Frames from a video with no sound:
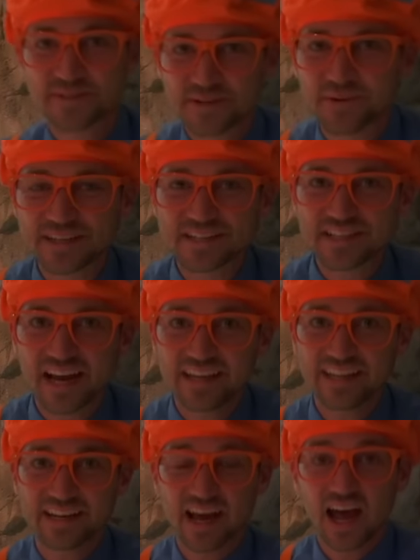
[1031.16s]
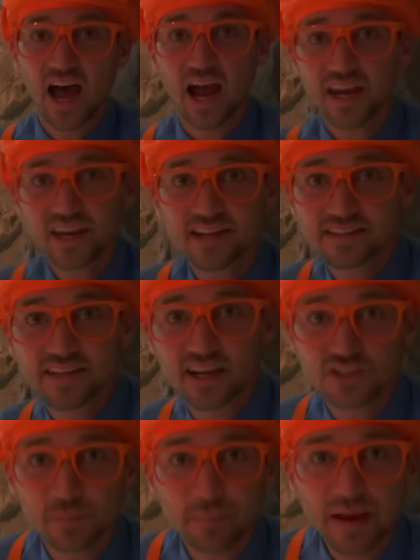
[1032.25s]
so excited. I get to touch a